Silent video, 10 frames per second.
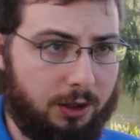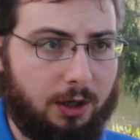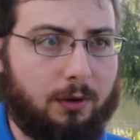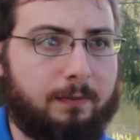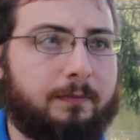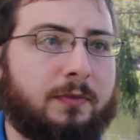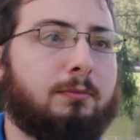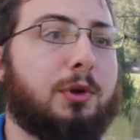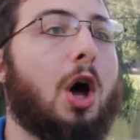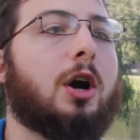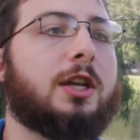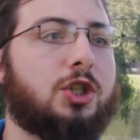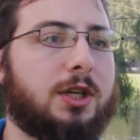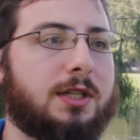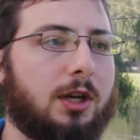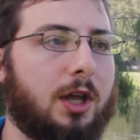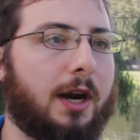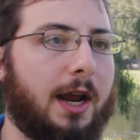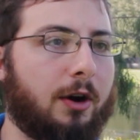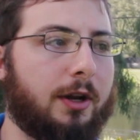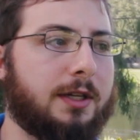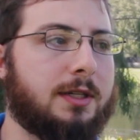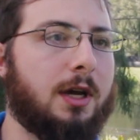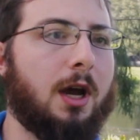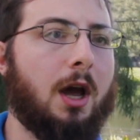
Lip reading: you know, blockages in a lot of areas.